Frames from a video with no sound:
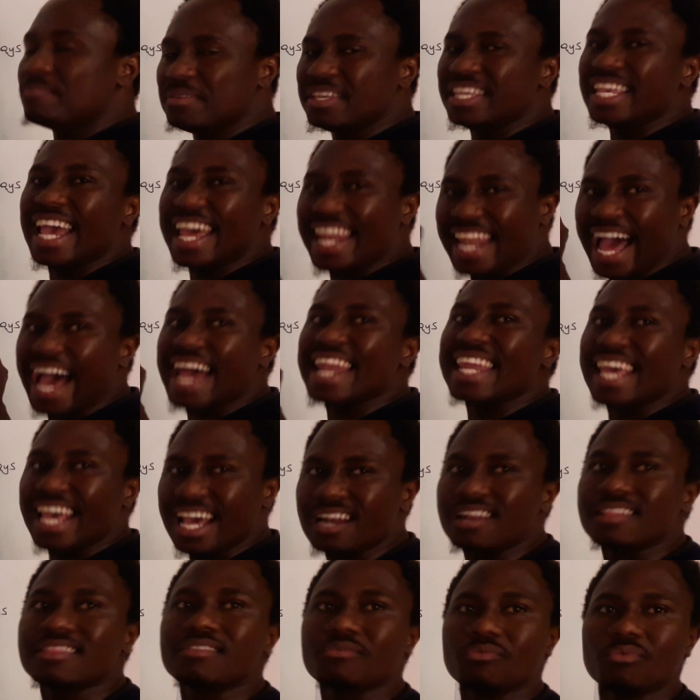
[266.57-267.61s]
be an
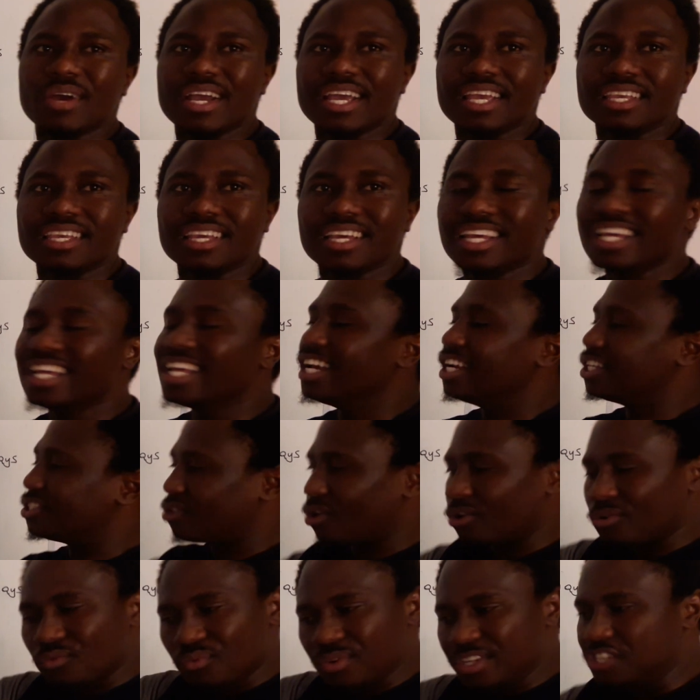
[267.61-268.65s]
unhealthy way.
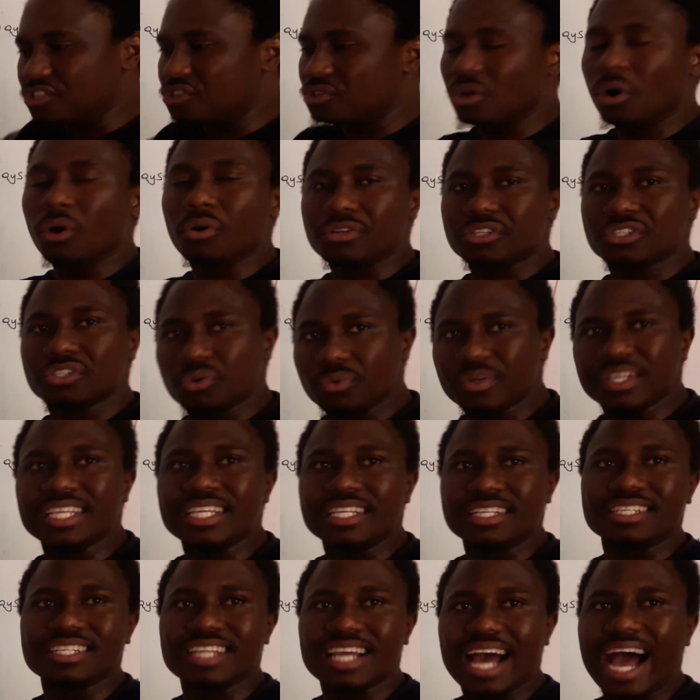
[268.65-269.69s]
Don't resort to
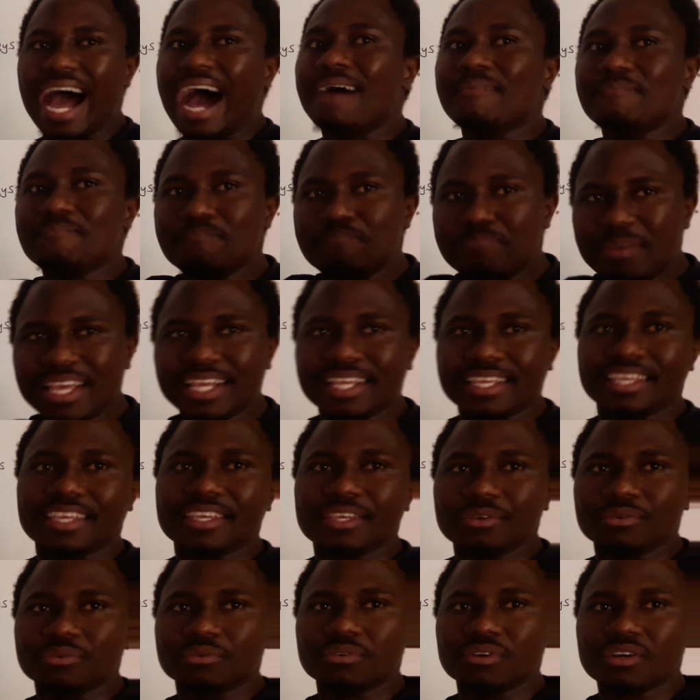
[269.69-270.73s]
it. I'm begging
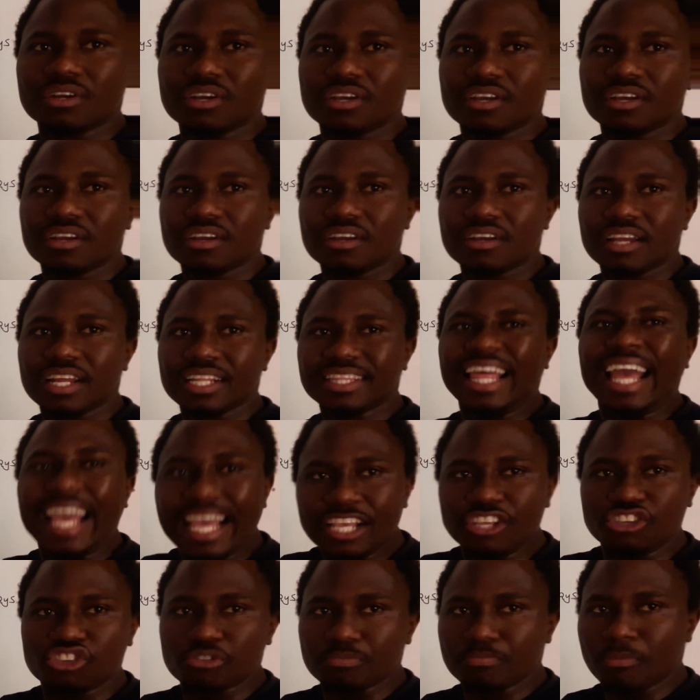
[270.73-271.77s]
you. There
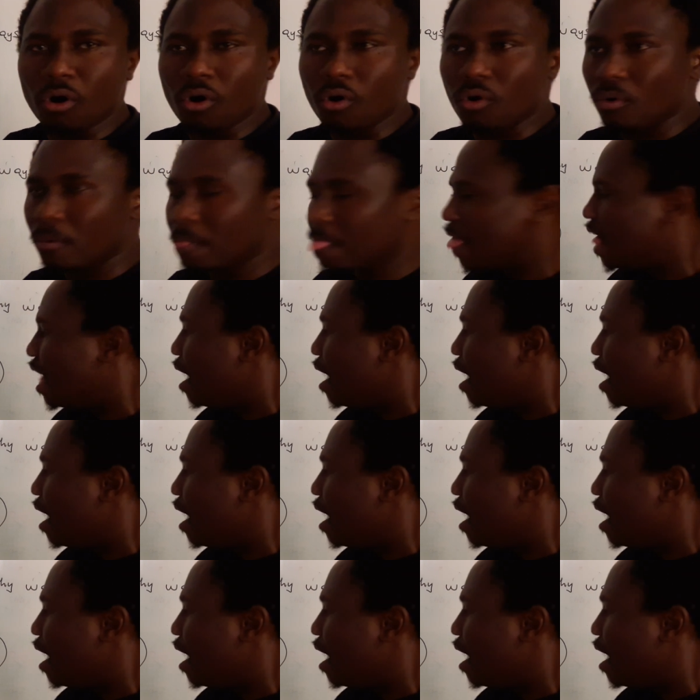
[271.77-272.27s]
is more.